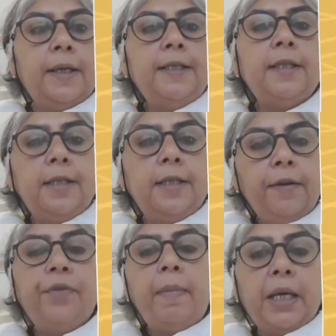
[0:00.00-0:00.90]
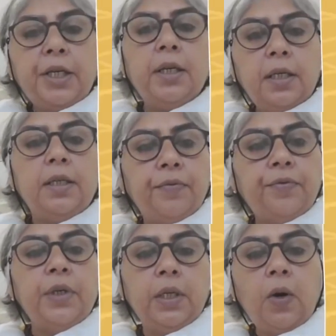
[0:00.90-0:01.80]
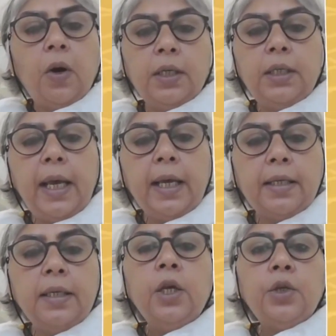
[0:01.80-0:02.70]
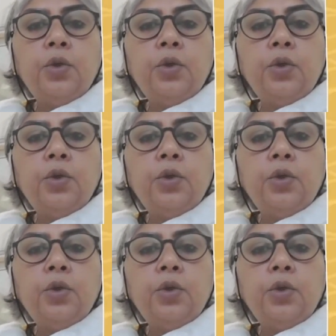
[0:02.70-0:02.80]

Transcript: It's a different measure in different contexts.